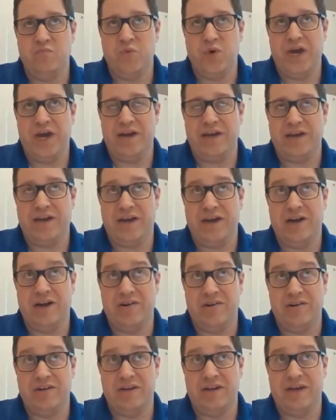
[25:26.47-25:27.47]
we had a
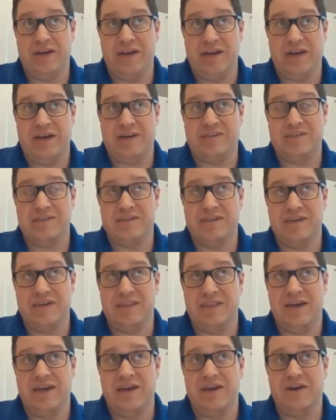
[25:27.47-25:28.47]
carrier in today actually,
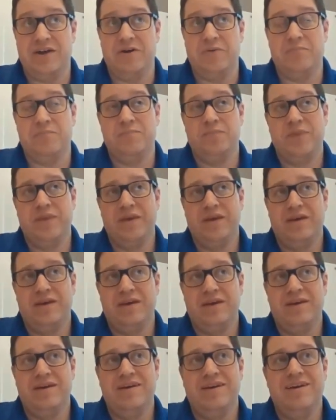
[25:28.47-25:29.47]
and
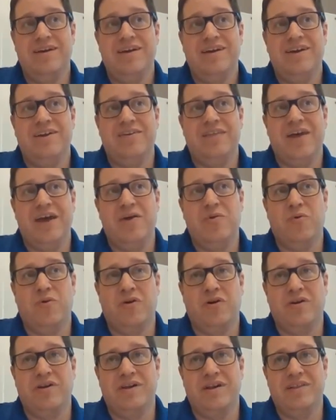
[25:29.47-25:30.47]
they
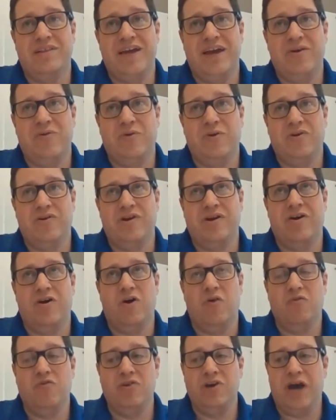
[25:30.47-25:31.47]
weren't
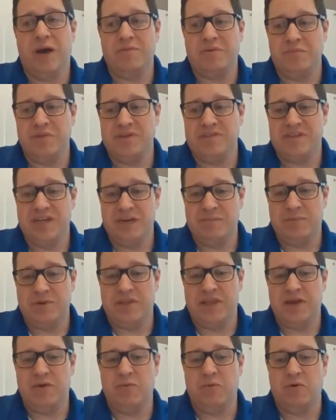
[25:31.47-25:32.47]
overly optimistic,
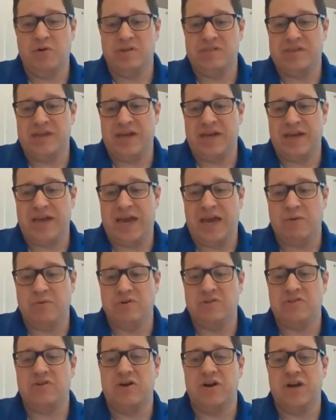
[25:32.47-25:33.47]
but they were saying, hey,
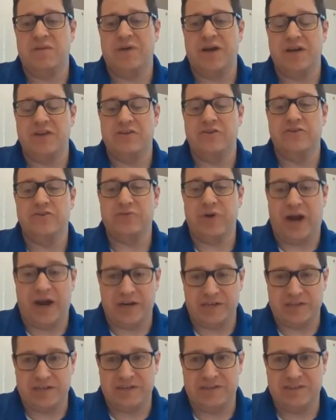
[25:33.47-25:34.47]
we're starting to make a little
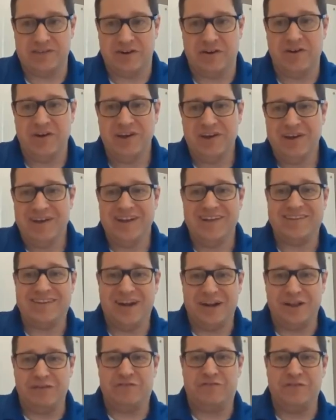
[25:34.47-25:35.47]
traction. So that's
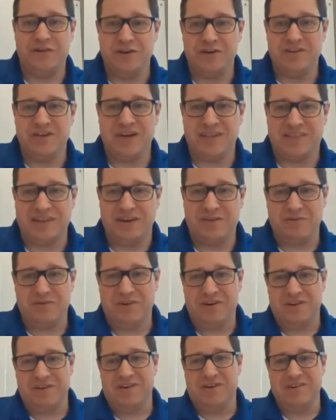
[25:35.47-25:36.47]
kind of the feel I think
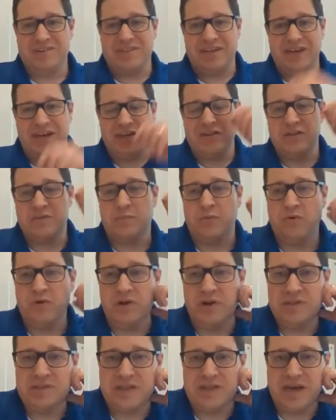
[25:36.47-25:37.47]
we're all saying at this
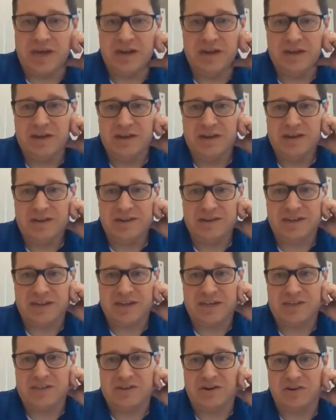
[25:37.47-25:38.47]
point, is that it's
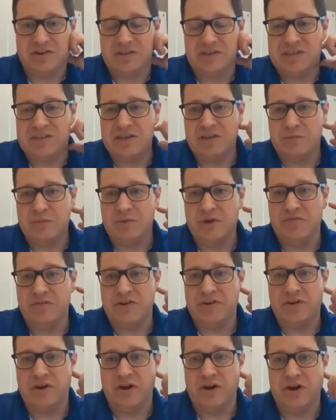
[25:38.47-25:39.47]
like you start to see a little bit of
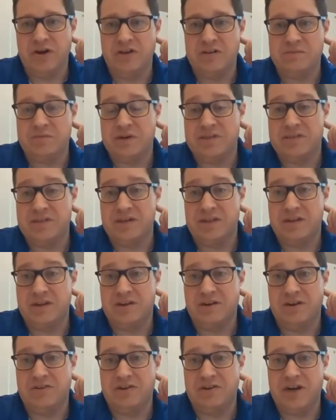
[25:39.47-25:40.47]
a turn, especially on the
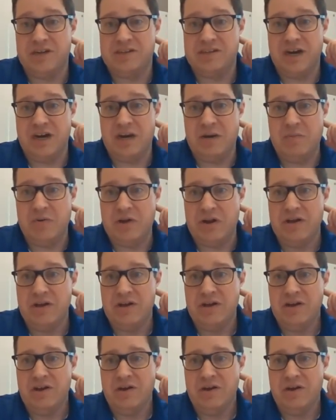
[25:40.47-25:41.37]
contract side, but